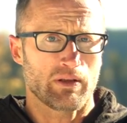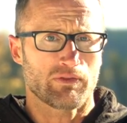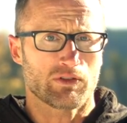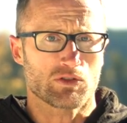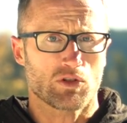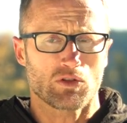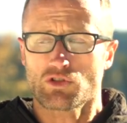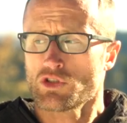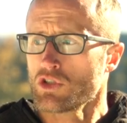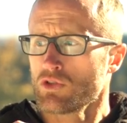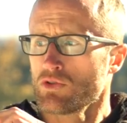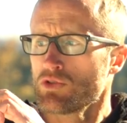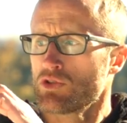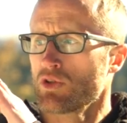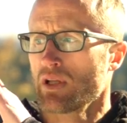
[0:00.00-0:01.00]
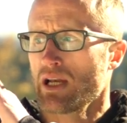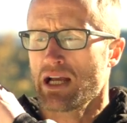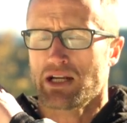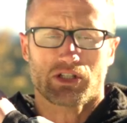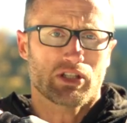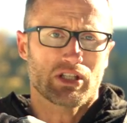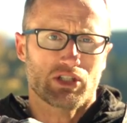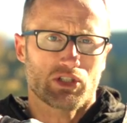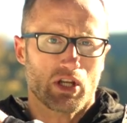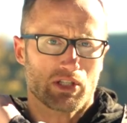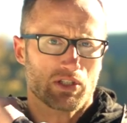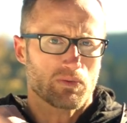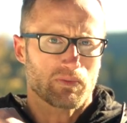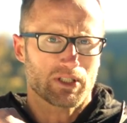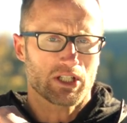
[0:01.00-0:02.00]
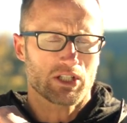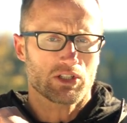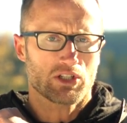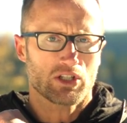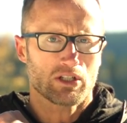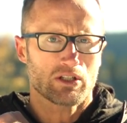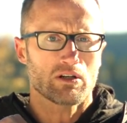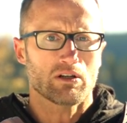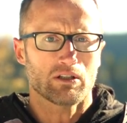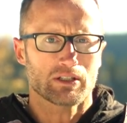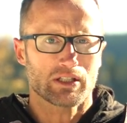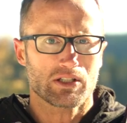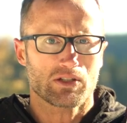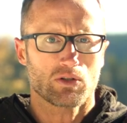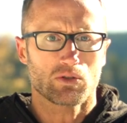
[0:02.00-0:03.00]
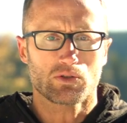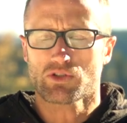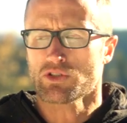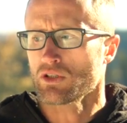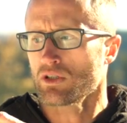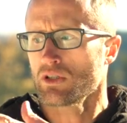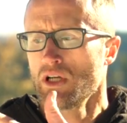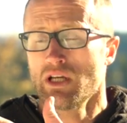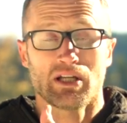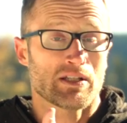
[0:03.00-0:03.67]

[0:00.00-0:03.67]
if you so choose, you can actually adjust the retention on this holster